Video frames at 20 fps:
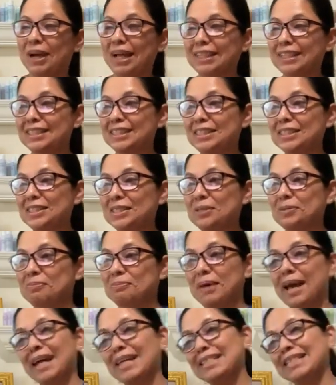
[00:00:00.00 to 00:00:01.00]
Practice
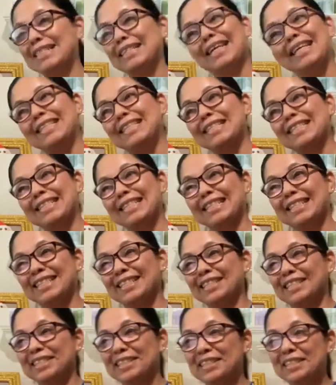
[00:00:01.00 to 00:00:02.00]
imagination.
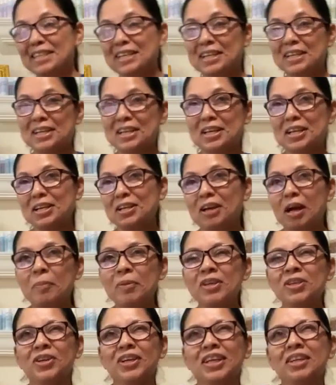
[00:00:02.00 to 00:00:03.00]

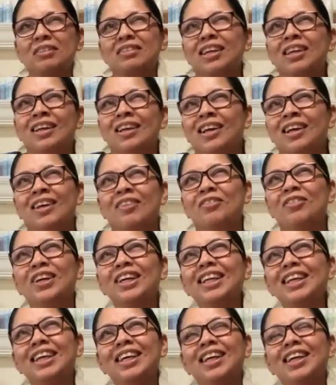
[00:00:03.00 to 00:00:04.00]
I mean, you can
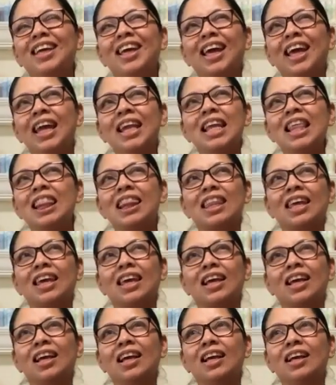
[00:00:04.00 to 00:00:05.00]
really
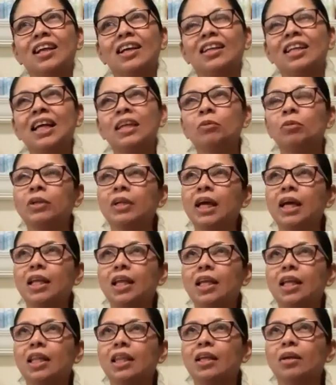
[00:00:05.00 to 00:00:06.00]
anything. Not
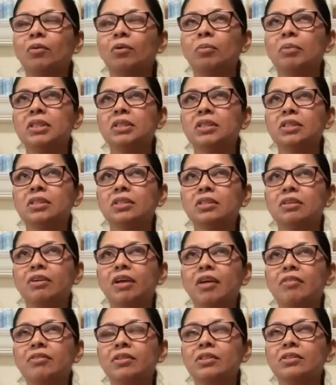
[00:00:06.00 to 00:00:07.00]
anything. What makes a good
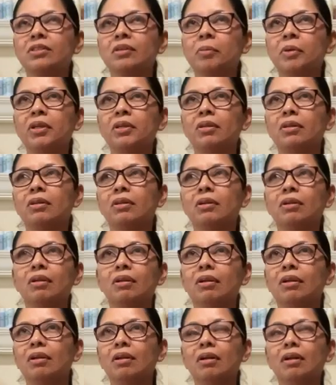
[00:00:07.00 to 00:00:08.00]
crafter? I mean,
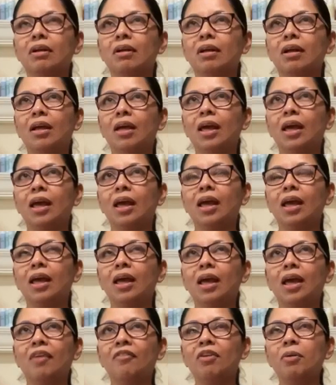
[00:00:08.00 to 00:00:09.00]

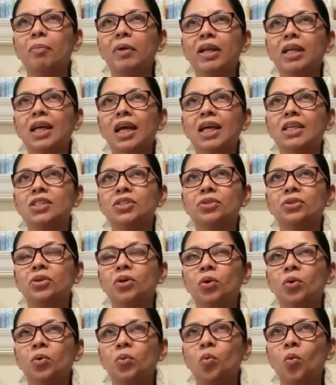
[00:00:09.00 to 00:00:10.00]
everybody has
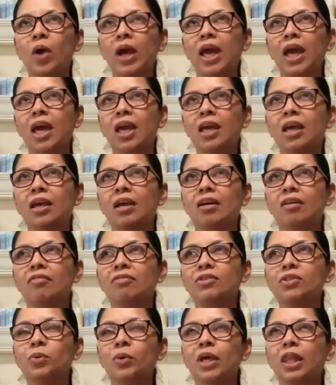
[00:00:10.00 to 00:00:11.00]
their own way
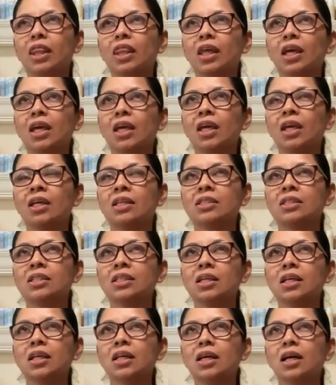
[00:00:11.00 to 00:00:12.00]
of doing things.
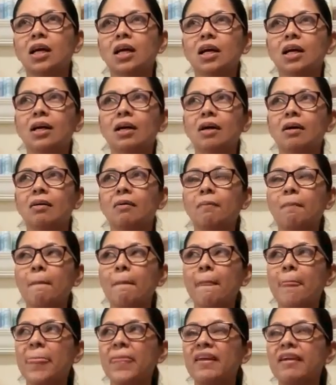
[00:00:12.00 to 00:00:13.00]

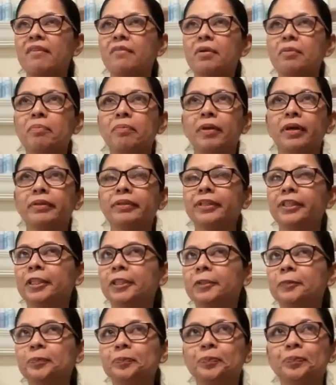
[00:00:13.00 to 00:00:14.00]
Everybody,
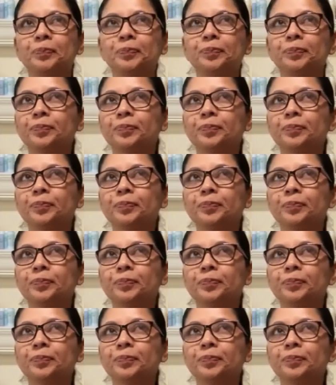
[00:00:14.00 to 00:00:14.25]
you know.